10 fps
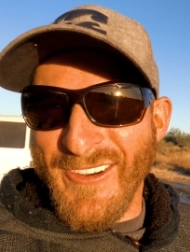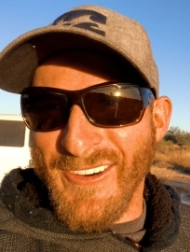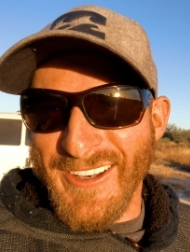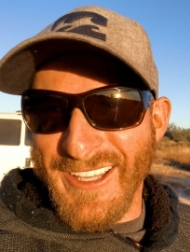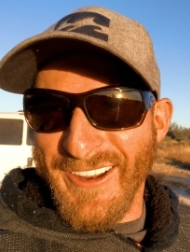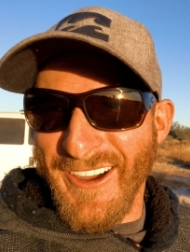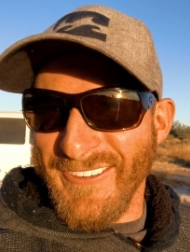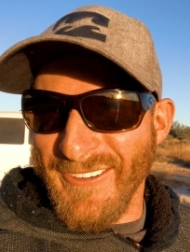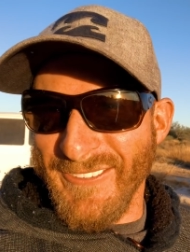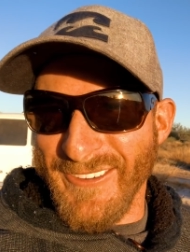Courtney and
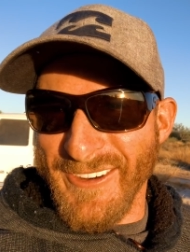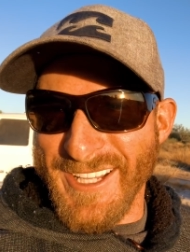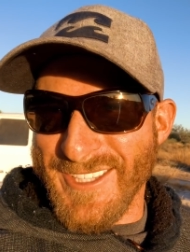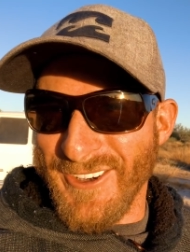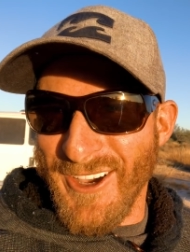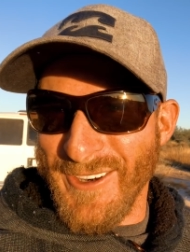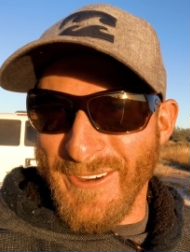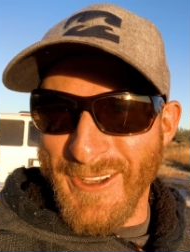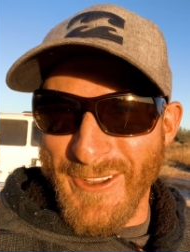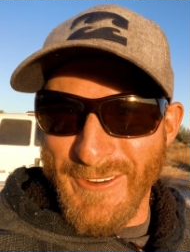I, we were inside
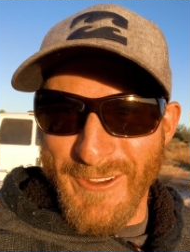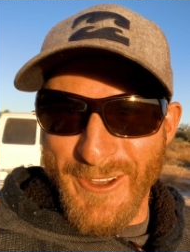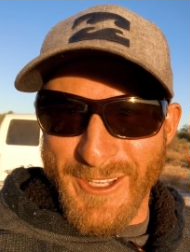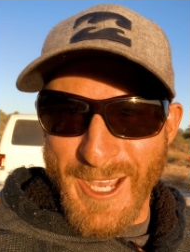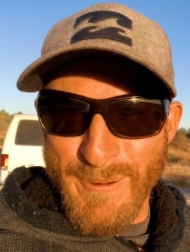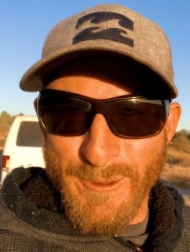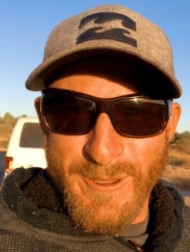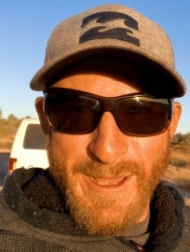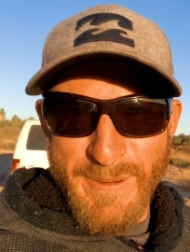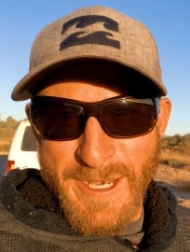and we heard a, a car
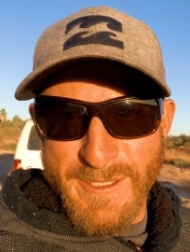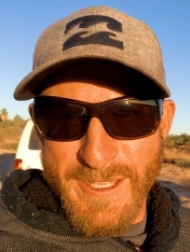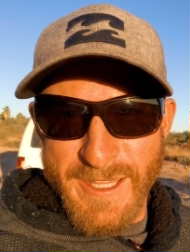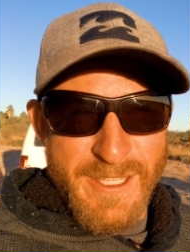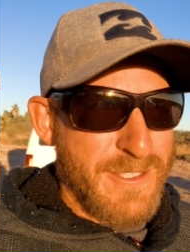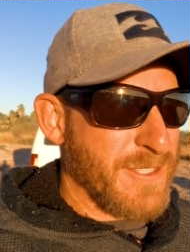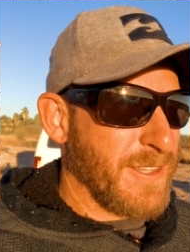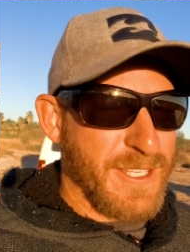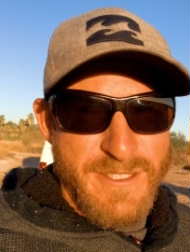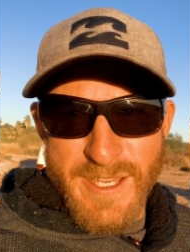pull up and, it, and there's,
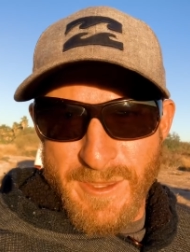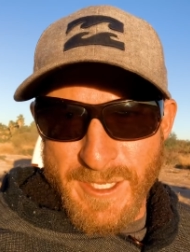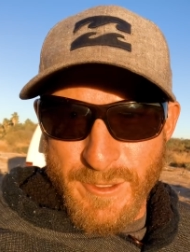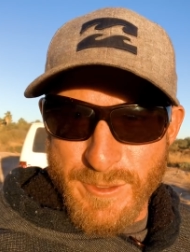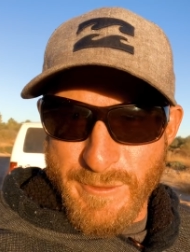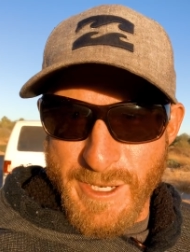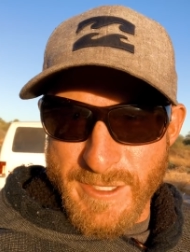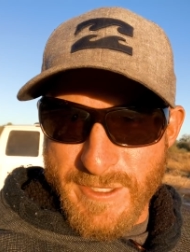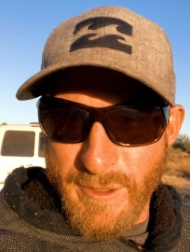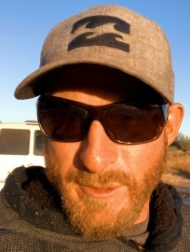there's nothing else
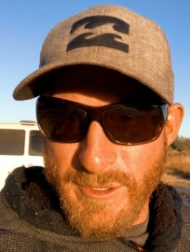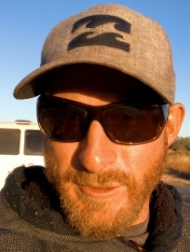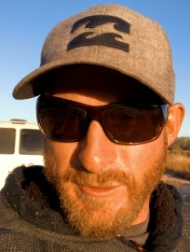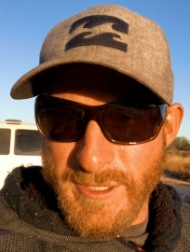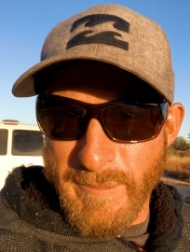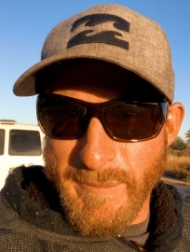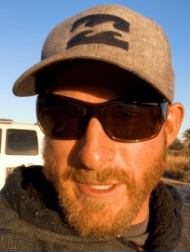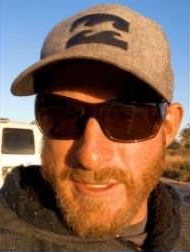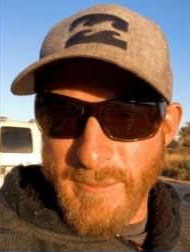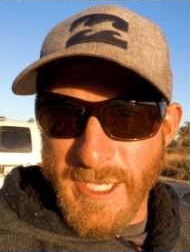around so we knew something
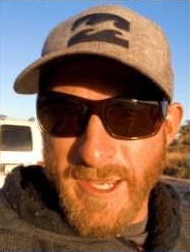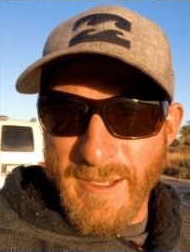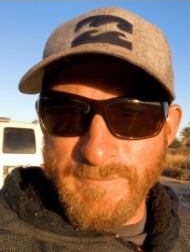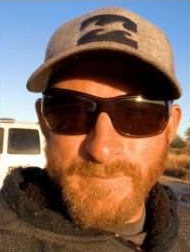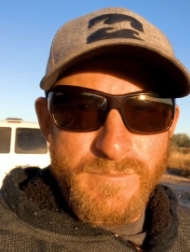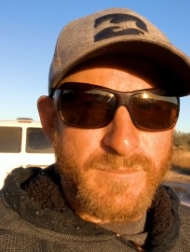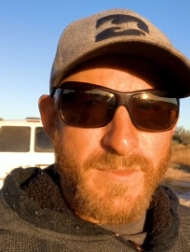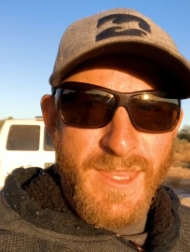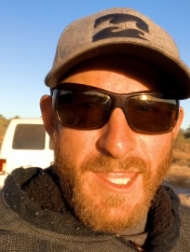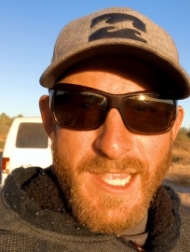must have been up.
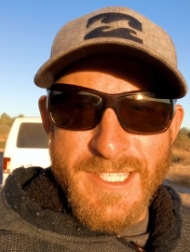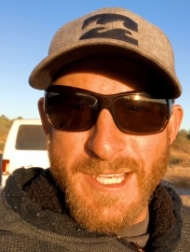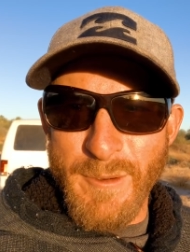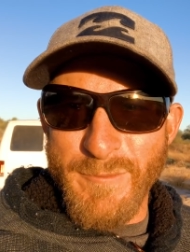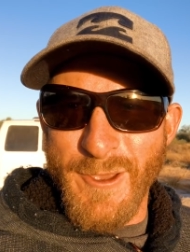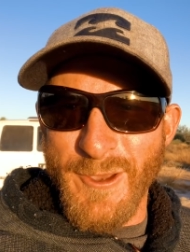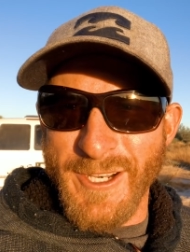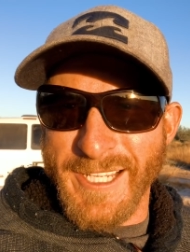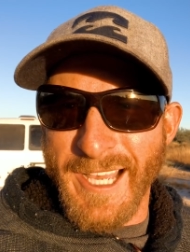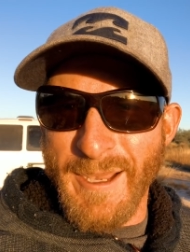So we've
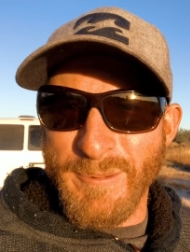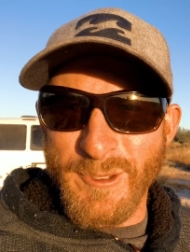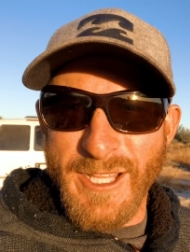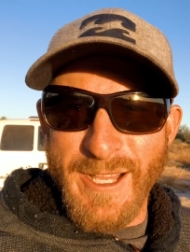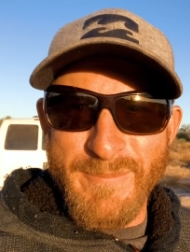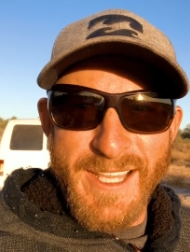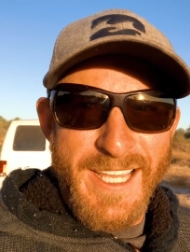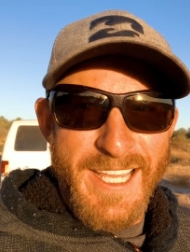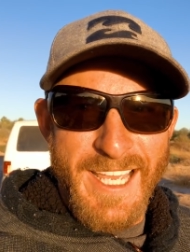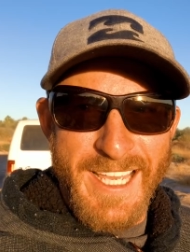heard a car pull up
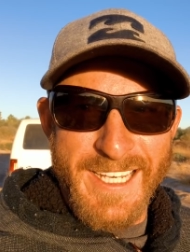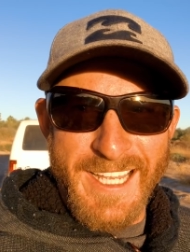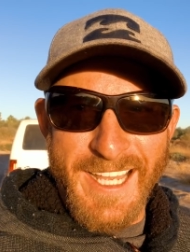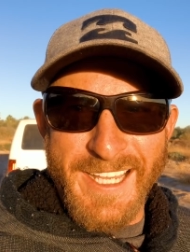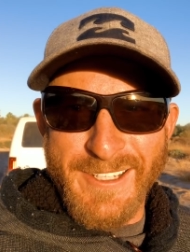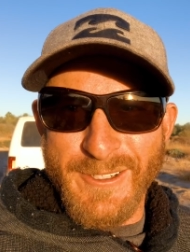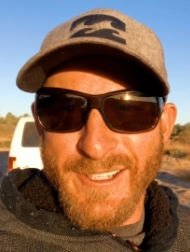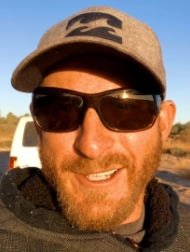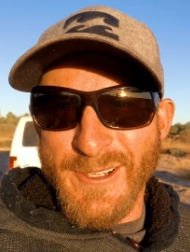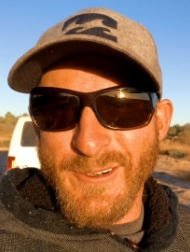and uh,
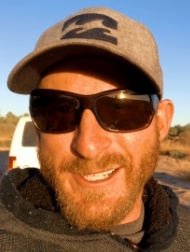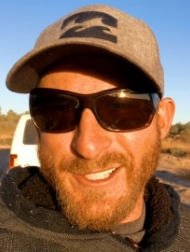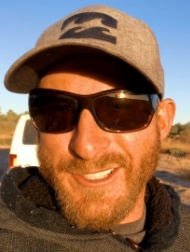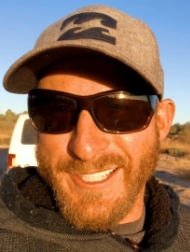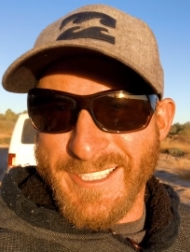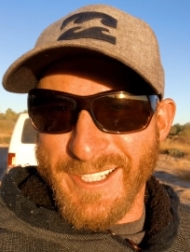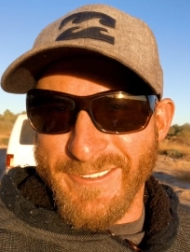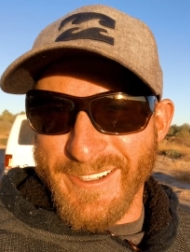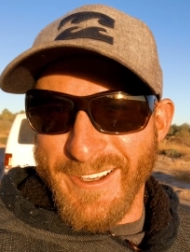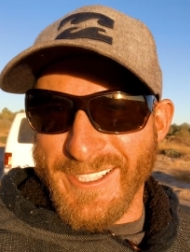Courtney shit
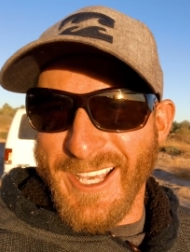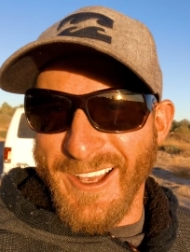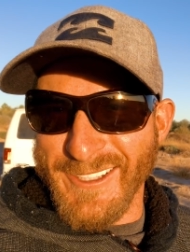herself, and I was,